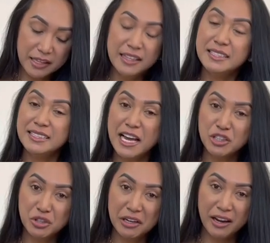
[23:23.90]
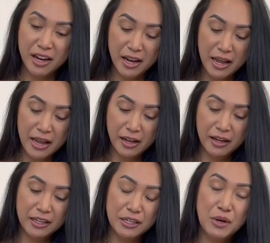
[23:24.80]
This is actually,
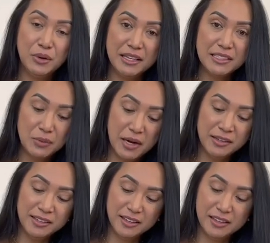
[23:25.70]
you know, this one,